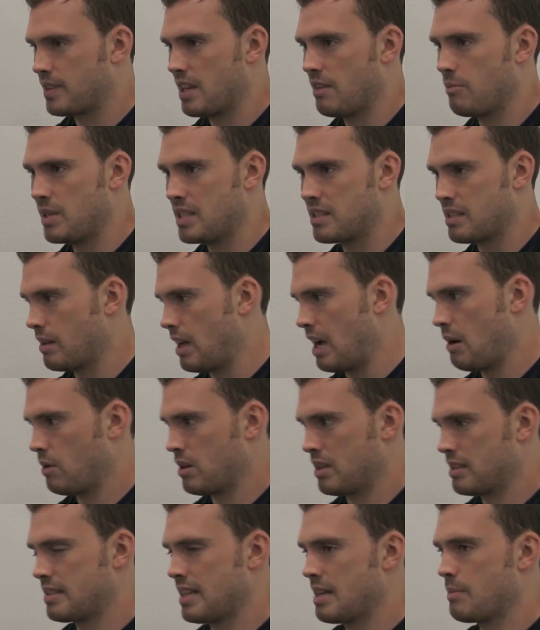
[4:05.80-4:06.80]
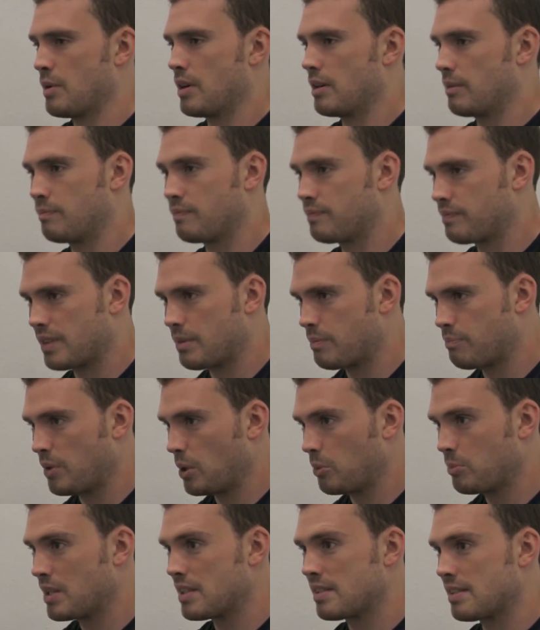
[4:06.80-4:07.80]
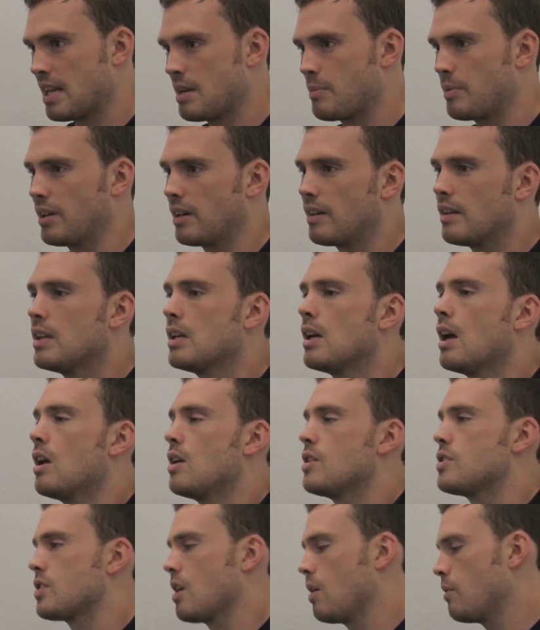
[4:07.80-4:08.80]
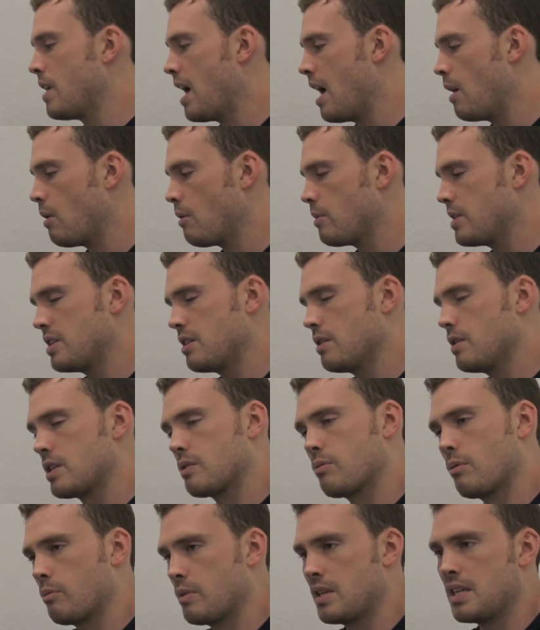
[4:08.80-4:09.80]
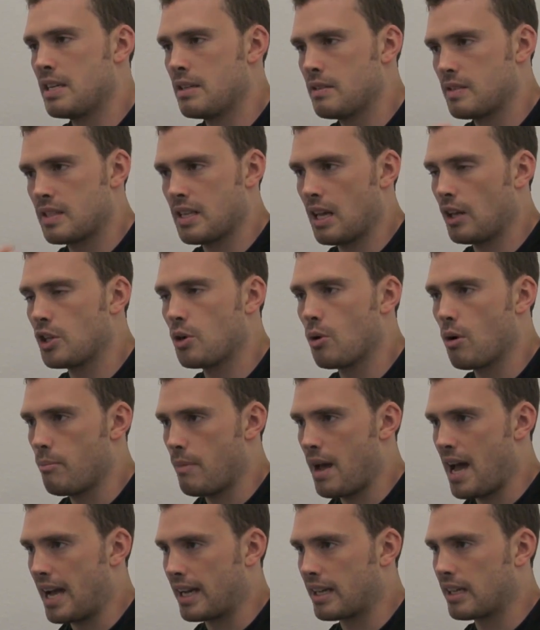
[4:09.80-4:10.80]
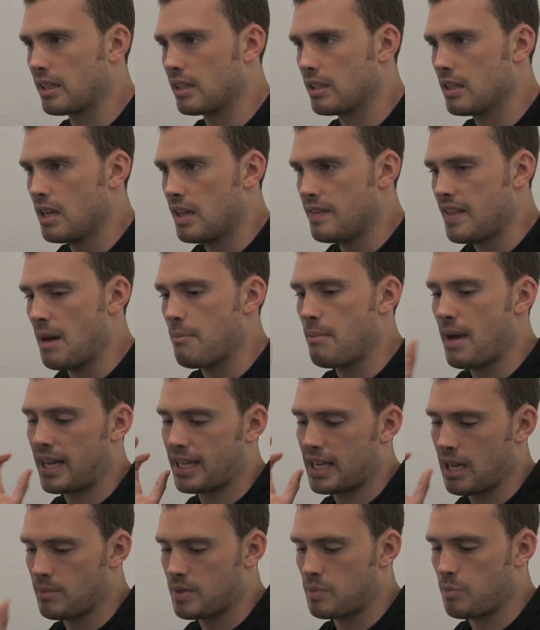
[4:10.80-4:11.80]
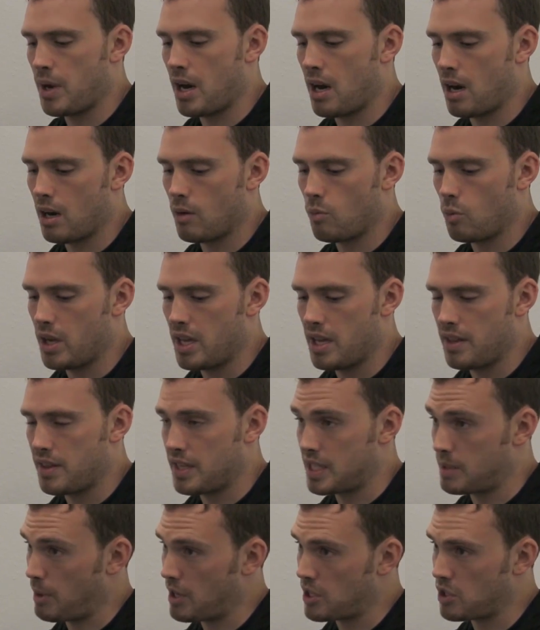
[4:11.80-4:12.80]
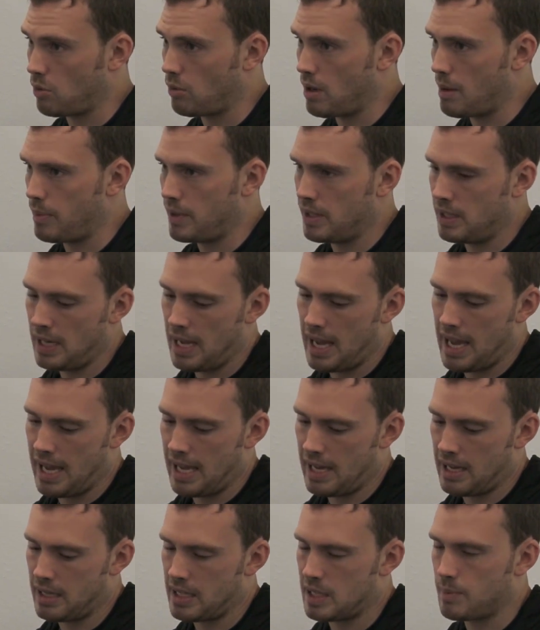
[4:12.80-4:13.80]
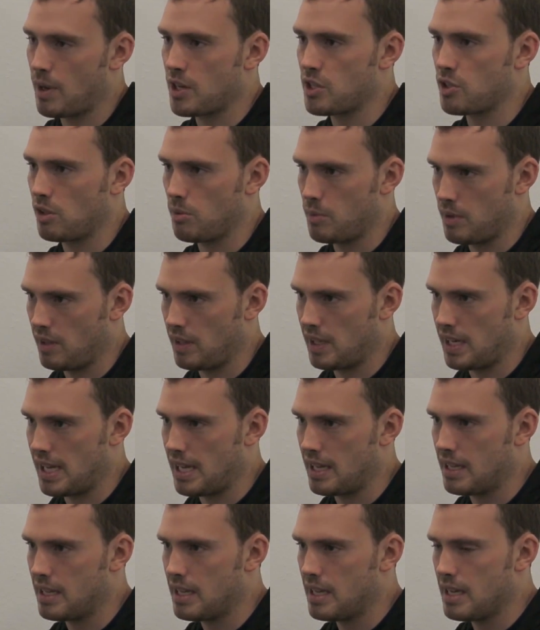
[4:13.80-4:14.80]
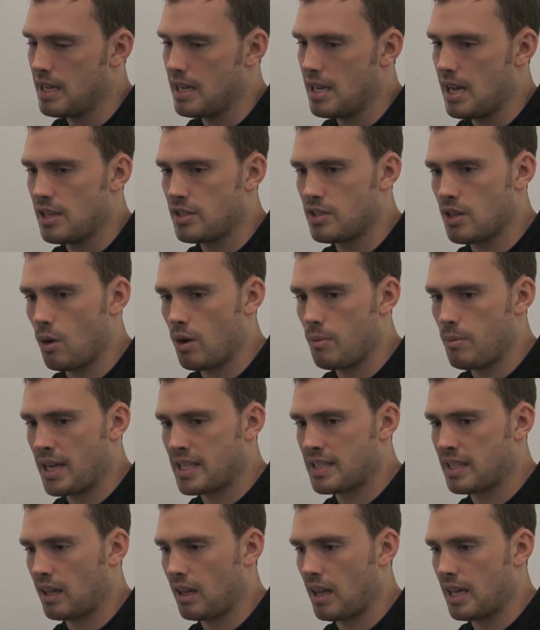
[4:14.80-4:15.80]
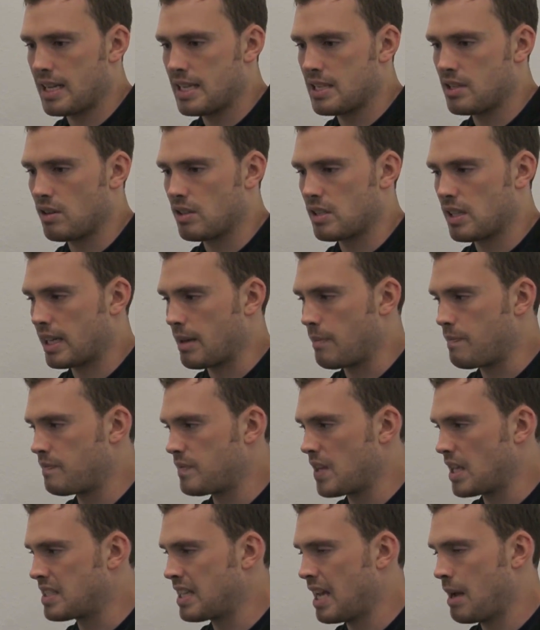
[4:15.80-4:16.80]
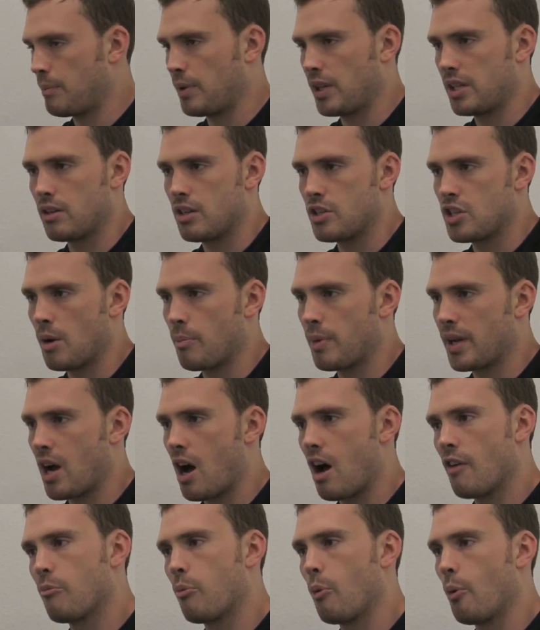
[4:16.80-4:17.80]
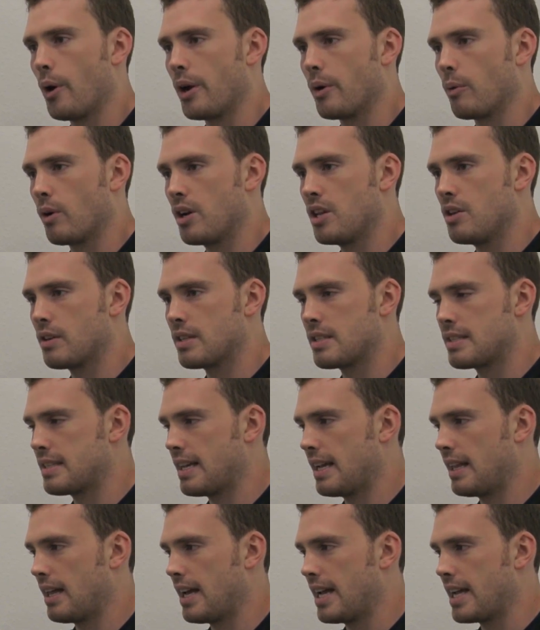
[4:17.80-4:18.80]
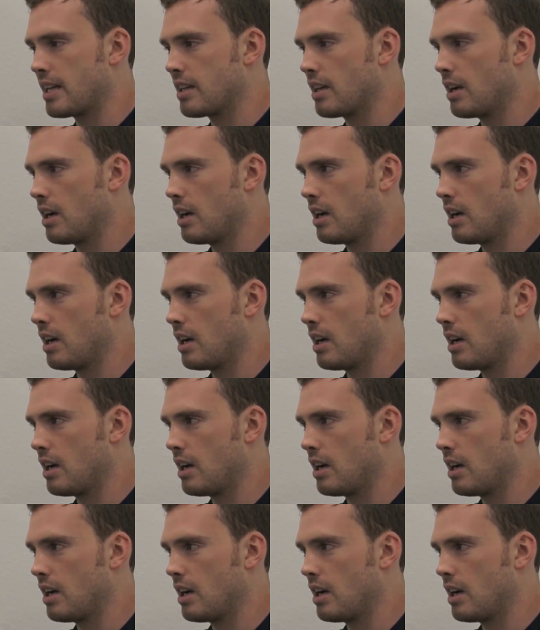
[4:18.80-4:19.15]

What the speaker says: give me some, I want a sniper, build me a sniper. So now what we do is when we sell you a mech, that mech comes paired with a special weapon and a special ability. So it makes it a lot easier. It's like a template or a jumping off point where you can say, like,